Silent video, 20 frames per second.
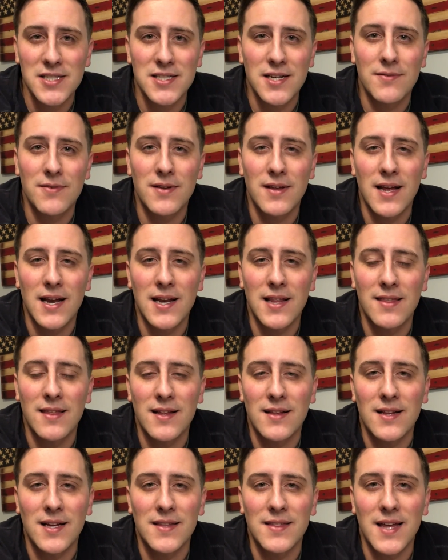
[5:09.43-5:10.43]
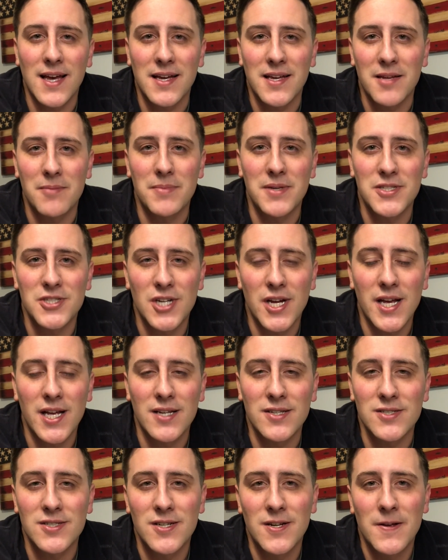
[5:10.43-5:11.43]
Anything like that can be
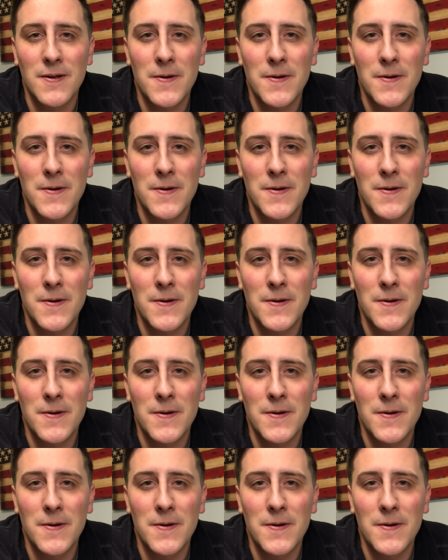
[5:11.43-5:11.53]
changed.